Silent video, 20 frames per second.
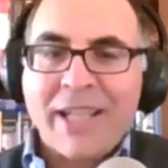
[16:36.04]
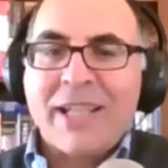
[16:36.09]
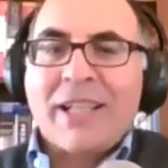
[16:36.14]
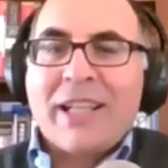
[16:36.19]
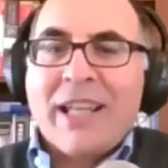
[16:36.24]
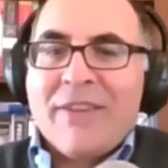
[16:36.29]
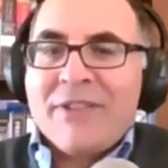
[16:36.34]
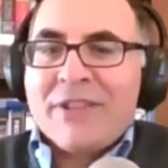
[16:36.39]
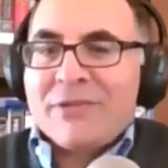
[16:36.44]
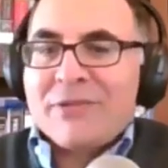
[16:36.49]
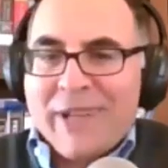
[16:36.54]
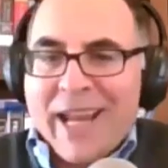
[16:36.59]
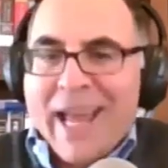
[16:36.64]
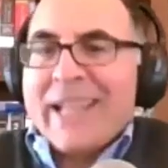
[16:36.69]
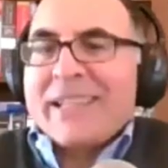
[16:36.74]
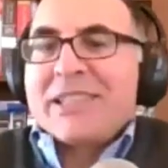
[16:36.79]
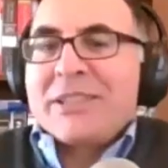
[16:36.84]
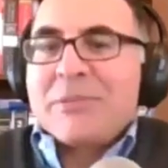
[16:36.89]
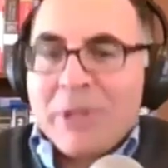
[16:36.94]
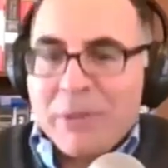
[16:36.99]
9/11
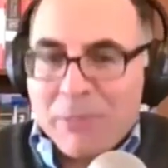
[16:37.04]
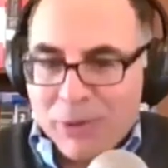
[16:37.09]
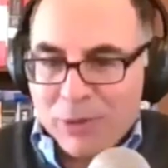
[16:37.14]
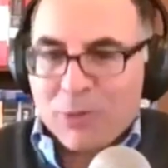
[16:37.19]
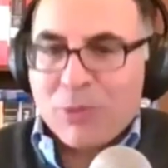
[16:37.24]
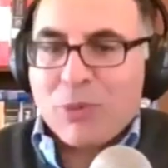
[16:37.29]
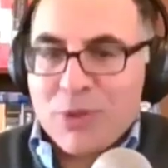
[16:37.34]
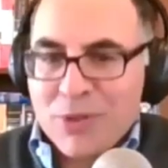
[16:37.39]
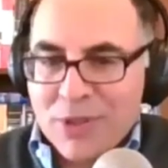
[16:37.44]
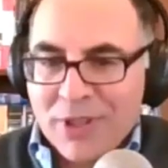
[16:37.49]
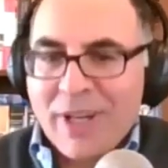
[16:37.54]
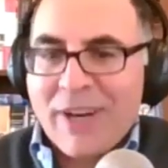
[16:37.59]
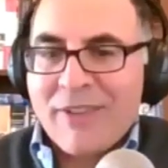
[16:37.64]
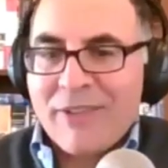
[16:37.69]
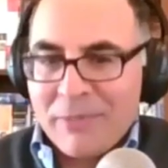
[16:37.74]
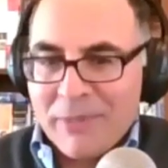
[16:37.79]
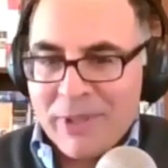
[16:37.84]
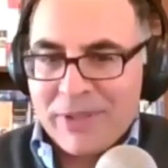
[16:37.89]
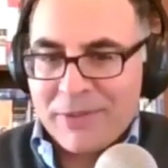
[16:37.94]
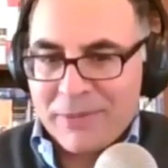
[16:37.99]
rallied people towards the
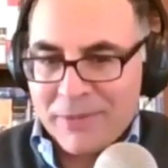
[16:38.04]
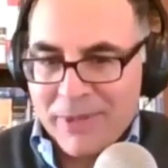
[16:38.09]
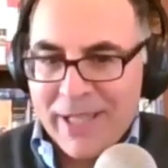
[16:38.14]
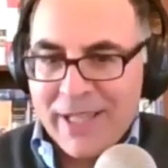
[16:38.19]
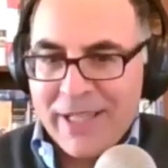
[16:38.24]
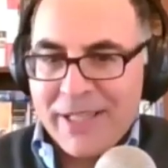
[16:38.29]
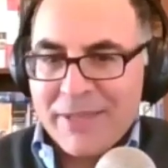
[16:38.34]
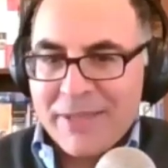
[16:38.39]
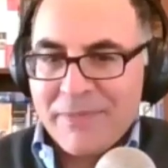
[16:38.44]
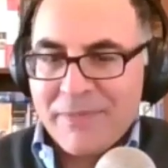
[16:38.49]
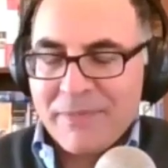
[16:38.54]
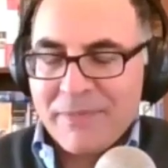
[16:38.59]
government, right?